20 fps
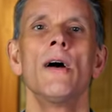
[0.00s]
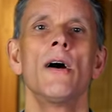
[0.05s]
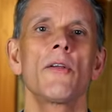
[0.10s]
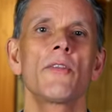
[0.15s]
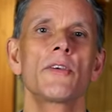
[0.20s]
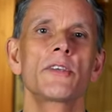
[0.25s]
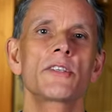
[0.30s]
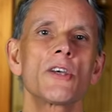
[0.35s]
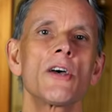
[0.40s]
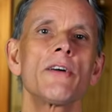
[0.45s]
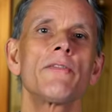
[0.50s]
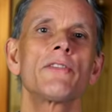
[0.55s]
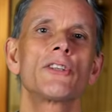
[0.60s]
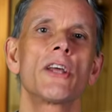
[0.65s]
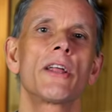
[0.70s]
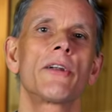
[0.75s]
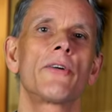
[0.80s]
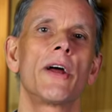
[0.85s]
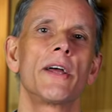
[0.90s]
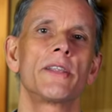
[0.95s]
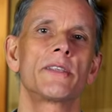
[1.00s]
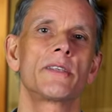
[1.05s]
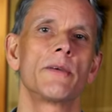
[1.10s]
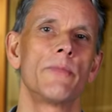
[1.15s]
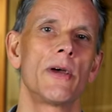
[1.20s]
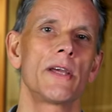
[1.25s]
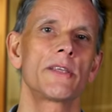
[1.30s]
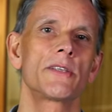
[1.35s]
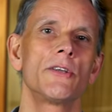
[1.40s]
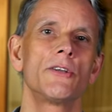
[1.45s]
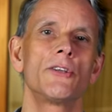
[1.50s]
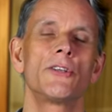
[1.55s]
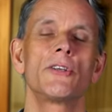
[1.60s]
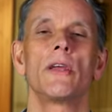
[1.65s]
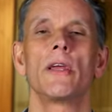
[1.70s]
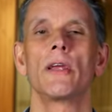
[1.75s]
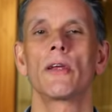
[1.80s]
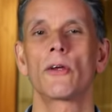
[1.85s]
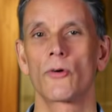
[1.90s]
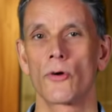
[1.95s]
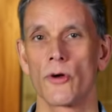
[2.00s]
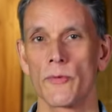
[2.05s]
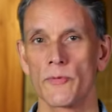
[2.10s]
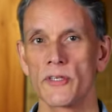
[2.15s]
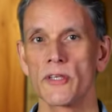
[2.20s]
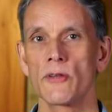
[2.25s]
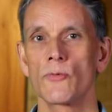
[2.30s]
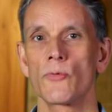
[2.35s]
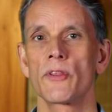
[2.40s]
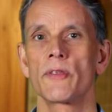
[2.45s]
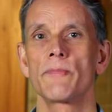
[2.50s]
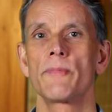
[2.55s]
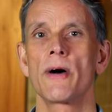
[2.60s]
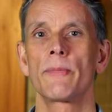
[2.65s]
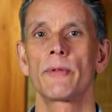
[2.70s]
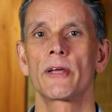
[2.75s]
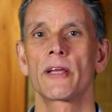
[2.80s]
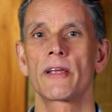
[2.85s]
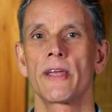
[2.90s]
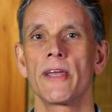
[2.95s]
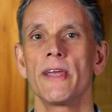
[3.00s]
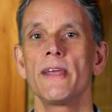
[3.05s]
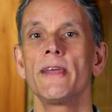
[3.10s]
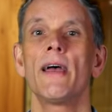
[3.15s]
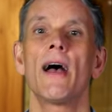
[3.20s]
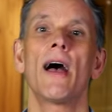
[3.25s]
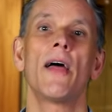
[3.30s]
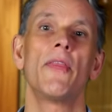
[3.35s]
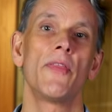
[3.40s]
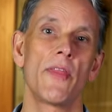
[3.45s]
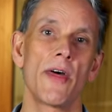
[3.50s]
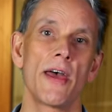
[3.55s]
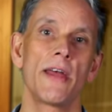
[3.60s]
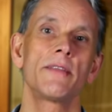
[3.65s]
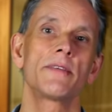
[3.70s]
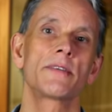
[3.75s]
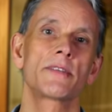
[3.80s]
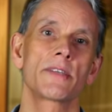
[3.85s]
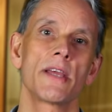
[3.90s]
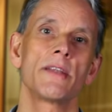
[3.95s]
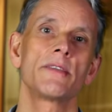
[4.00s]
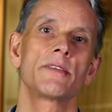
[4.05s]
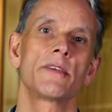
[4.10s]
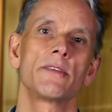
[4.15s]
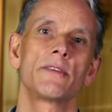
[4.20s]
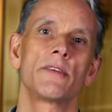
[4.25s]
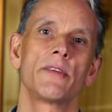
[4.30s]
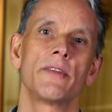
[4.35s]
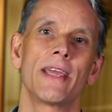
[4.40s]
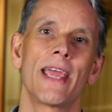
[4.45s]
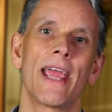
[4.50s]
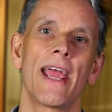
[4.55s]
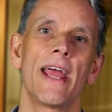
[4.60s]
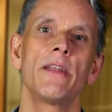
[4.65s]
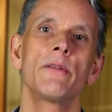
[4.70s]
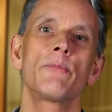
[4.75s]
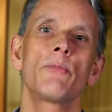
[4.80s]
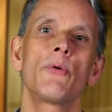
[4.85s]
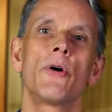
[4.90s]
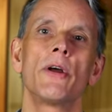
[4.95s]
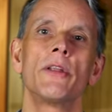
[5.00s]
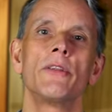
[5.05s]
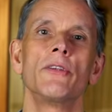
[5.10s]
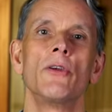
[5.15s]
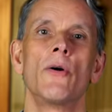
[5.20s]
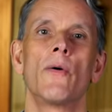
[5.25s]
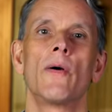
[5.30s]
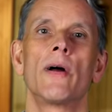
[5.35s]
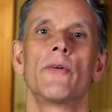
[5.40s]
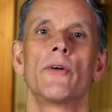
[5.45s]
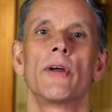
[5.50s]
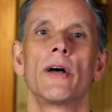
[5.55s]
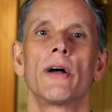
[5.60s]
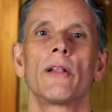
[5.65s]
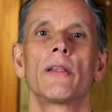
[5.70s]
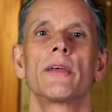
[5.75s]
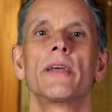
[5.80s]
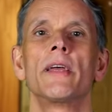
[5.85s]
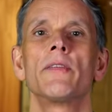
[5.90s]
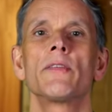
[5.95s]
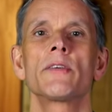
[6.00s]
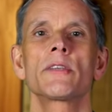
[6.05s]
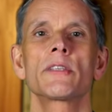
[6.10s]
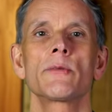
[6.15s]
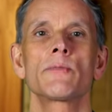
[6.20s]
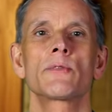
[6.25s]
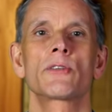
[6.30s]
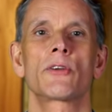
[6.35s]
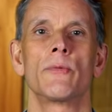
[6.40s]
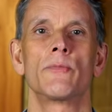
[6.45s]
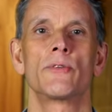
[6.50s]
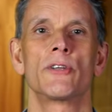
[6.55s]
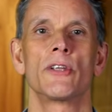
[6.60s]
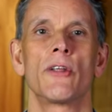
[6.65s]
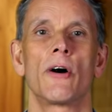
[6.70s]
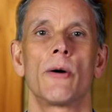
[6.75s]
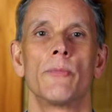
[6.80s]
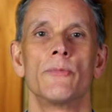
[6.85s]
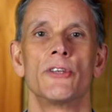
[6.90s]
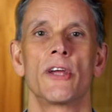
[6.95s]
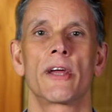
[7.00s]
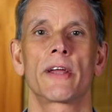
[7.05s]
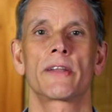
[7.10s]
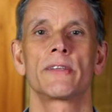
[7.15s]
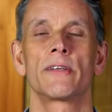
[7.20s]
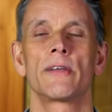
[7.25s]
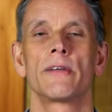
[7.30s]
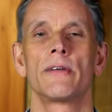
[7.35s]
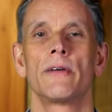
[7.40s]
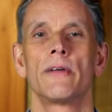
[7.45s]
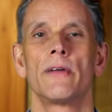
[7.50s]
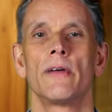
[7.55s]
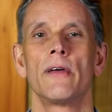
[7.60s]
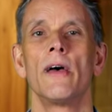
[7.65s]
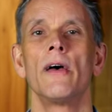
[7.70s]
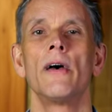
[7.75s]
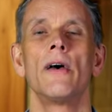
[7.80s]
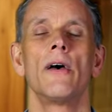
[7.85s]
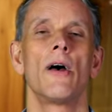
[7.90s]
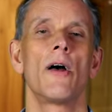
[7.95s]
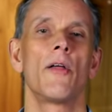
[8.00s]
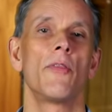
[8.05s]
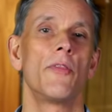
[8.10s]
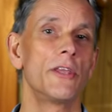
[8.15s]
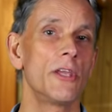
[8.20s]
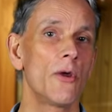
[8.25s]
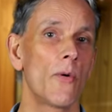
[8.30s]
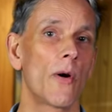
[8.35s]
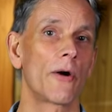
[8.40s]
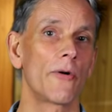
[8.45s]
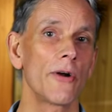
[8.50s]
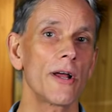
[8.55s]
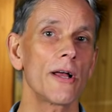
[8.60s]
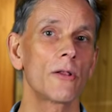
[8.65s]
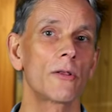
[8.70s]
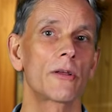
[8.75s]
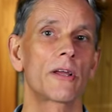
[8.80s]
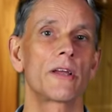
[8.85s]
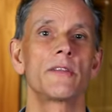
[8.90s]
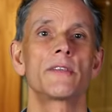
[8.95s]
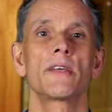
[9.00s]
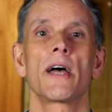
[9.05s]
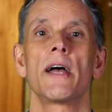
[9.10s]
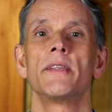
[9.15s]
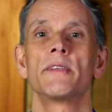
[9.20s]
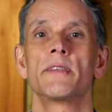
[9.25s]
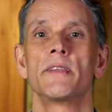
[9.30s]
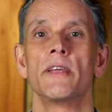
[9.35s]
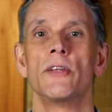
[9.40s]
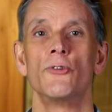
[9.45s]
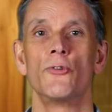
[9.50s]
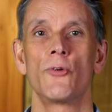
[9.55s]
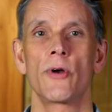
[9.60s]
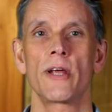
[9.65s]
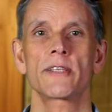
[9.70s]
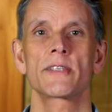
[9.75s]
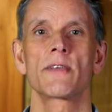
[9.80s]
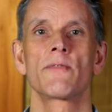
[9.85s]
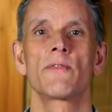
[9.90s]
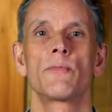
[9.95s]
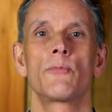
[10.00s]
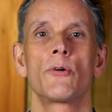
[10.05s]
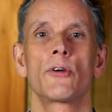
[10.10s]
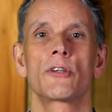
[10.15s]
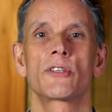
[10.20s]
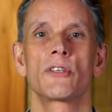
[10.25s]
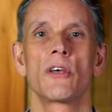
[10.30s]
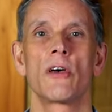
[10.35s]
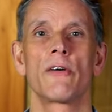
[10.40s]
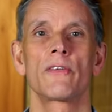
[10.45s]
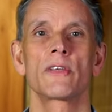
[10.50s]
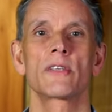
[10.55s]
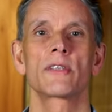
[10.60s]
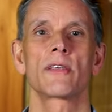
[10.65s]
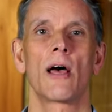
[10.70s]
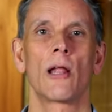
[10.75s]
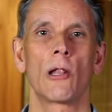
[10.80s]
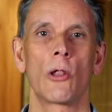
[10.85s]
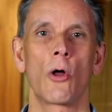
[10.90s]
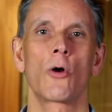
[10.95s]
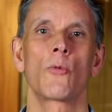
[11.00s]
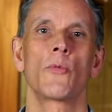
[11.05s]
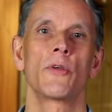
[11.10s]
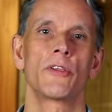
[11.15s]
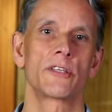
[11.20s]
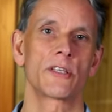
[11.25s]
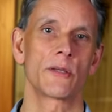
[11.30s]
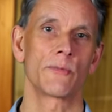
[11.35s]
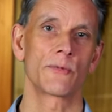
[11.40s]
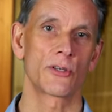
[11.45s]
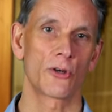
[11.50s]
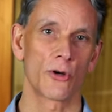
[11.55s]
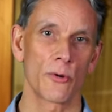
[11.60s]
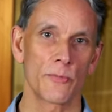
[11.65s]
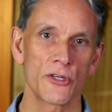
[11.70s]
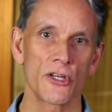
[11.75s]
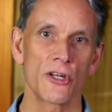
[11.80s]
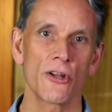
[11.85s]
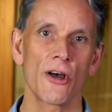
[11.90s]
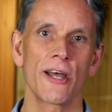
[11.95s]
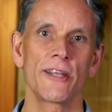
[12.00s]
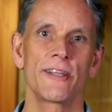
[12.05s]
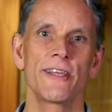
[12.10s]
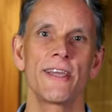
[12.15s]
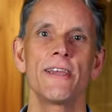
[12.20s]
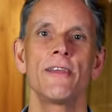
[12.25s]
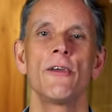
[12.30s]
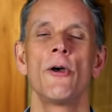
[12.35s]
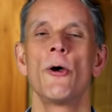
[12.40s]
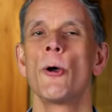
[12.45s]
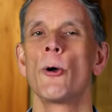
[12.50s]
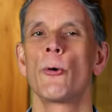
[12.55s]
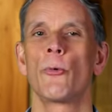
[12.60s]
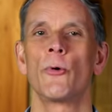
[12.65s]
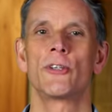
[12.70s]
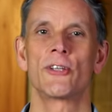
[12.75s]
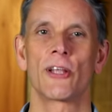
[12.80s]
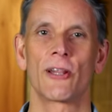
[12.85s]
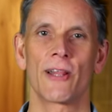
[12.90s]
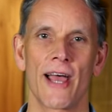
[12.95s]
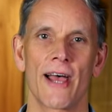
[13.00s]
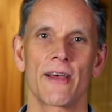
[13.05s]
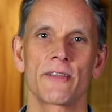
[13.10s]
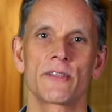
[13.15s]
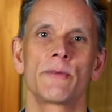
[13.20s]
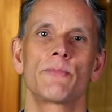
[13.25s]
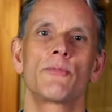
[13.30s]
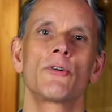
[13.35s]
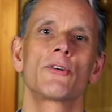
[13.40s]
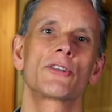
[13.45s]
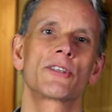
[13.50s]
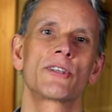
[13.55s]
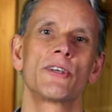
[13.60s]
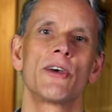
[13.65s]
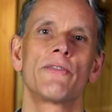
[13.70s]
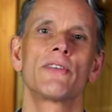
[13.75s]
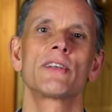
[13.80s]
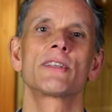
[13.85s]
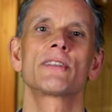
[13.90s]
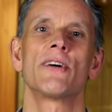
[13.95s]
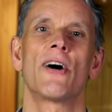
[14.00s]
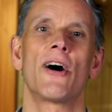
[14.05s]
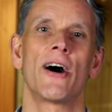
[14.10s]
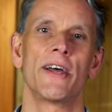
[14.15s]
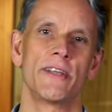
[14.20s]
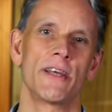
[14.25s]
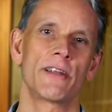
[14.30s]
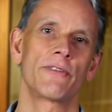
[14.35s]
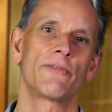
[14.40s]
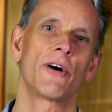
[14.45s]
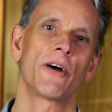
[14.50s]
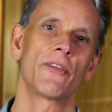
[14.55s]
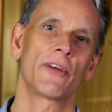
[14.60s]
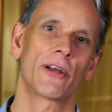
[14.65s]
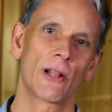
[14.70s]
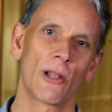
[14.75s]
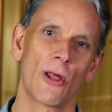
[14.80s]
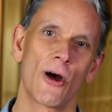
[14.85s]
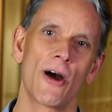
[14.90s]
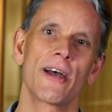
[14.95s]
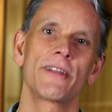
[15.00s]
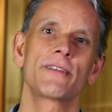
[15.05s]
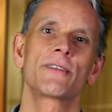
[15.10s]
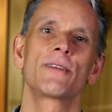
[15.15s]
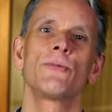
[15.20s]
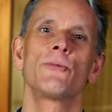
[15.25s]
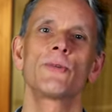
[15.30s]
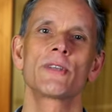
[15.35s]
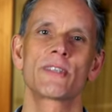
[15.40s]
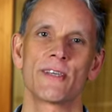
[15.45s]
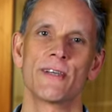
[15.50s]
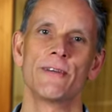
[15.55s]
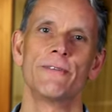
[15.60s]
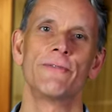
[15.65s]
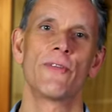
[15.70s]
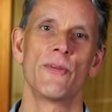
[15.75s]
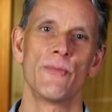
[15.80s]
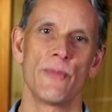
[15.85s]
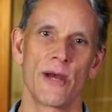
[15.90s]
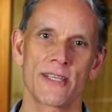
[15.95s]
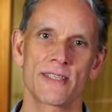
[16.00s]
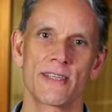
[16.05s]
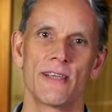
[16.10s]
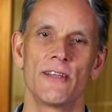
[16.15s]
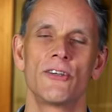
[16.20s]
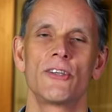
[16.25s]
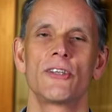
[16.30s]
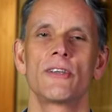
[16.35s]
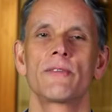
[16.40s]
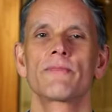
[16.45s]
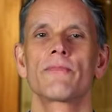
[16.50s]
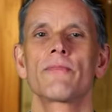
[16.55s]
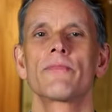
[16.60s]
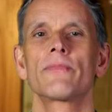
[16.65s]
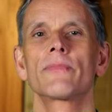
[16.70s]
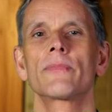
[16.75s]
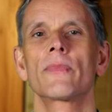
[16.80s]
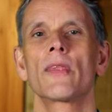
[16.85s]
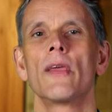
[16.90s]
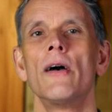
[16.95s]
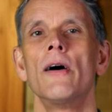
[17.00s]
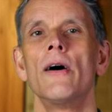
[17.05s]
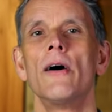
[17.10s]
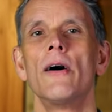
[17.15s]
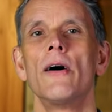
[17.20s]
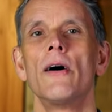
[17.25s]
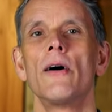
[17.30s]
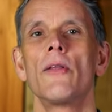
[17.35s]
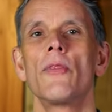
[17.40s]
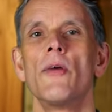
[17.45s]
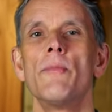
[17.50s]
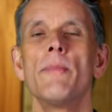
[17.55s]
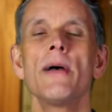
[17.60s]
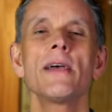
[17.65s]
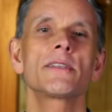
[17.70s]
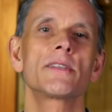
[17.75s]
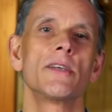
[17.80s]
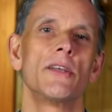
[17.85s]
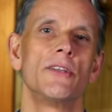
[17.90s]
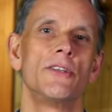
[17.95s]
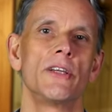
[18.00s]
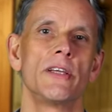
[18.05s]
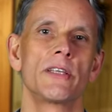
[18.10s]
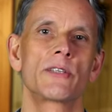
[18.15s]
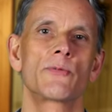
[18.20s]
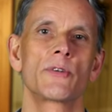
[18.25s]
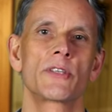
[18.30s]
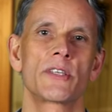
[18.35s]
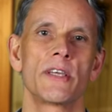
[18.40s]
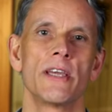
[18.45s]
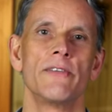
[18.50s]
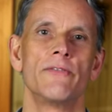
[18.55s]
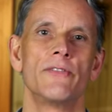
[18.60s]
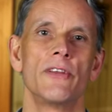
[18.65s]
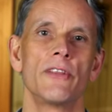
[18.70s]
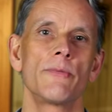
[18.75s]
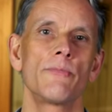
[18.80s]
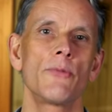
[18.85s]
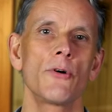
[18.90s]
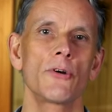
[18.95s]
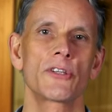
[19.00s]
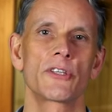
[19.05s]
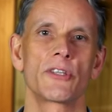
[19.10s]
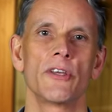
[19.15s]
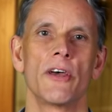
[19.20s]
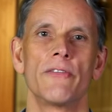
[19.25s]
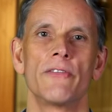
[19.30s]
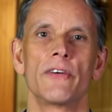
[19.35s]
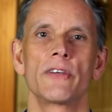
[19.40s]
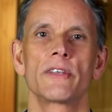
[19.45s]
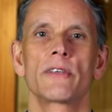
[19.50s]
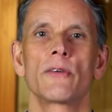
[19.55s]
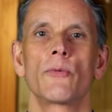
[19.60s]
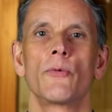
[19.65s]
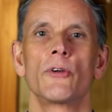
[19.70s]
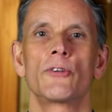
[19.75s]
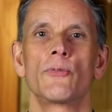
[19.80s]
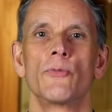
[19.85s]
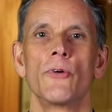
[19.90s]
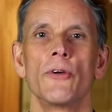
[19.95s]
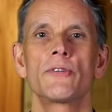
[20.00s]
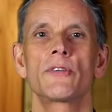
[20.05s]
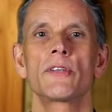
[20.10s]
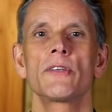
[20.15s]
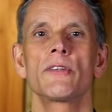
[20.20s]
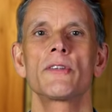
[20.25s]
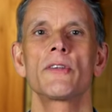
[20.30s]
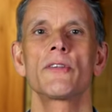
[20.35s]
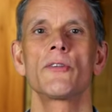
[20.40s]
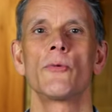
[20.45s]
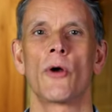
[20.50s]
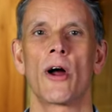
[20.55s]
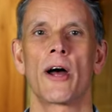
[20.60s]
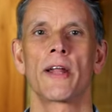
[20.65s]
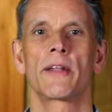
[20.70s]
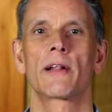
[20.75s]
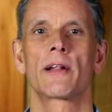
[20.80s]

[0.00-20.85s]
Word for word: The server generates a message, encrypts it with the public key, and then sends it to the endpoint URL in the subscription object. The URL contains the address of the push service along with a subscription ID, which allows the push service to identify the client to receive the message. The message is received in the push service, which routes it to the right